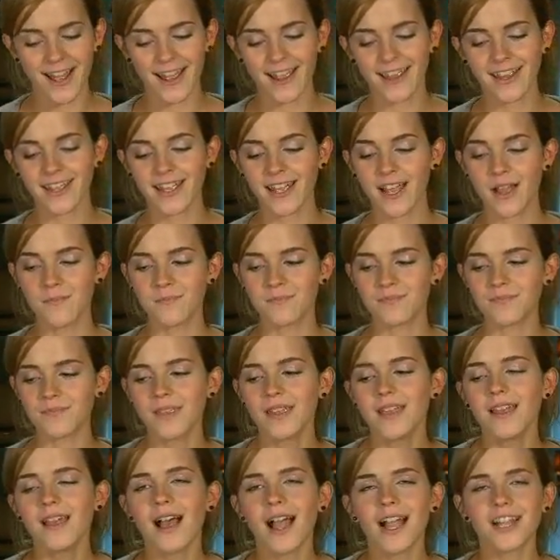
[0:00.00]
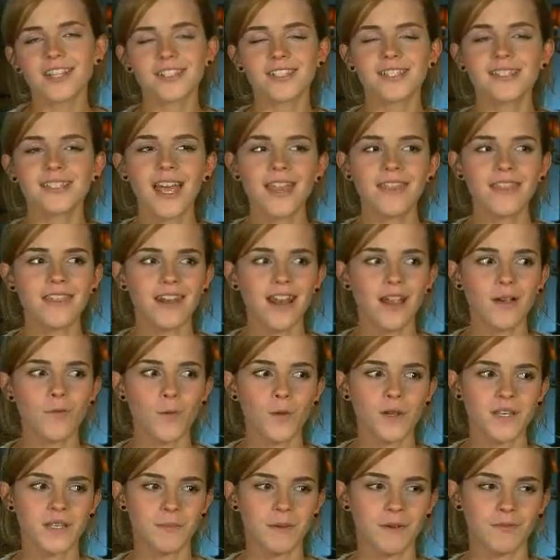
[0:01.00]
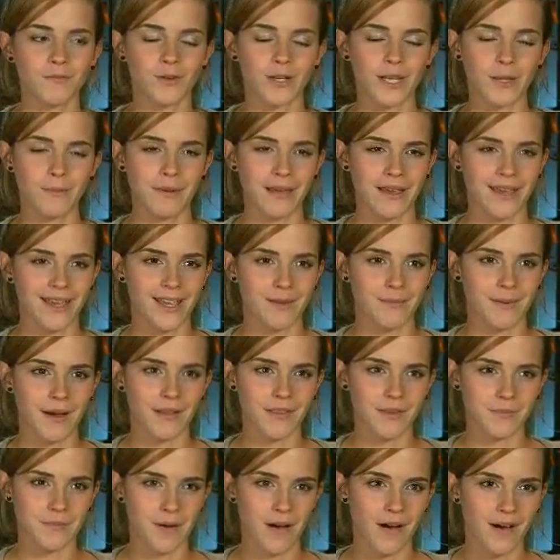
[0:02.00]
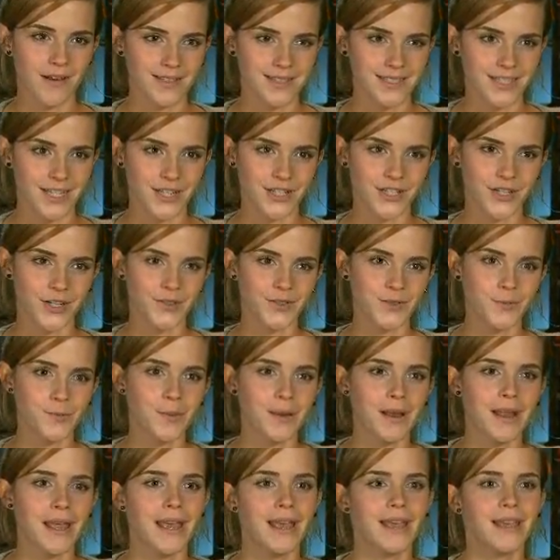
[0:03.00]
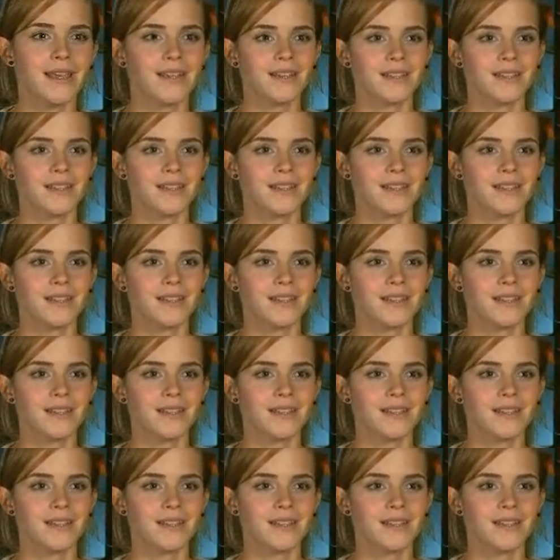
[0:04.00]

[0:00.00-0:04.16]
I just said that I wanted to be really picky about the parts that I chose to play.